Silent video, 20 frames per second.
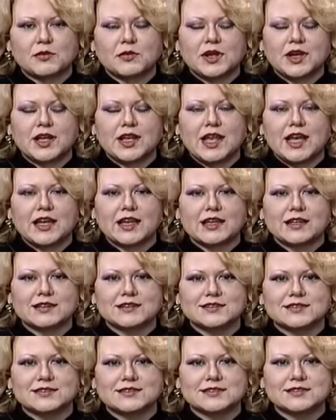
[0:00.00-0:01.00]
well, you ever broken up
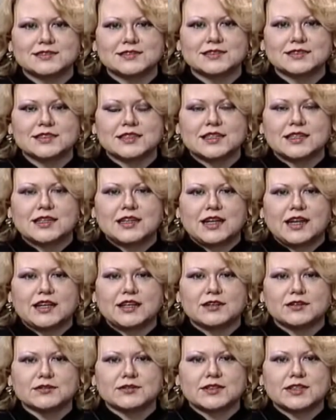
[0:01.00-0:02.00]
a marriage? I
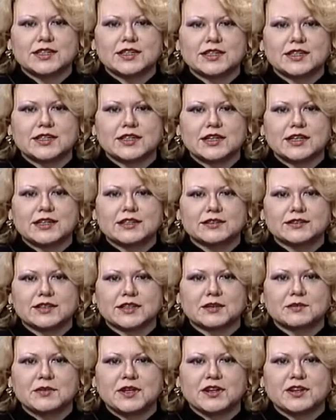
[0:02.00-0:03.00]
don't think I don't think
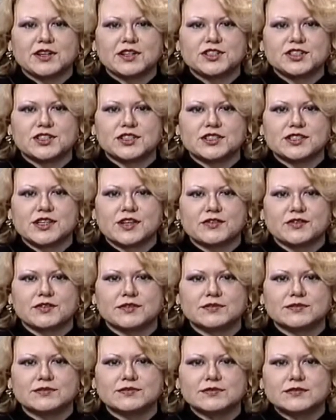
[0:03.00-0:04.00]
a marriage has ever.
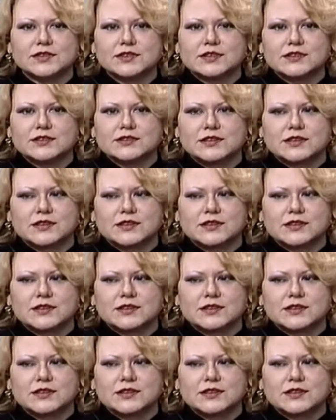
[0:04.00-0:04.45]
It,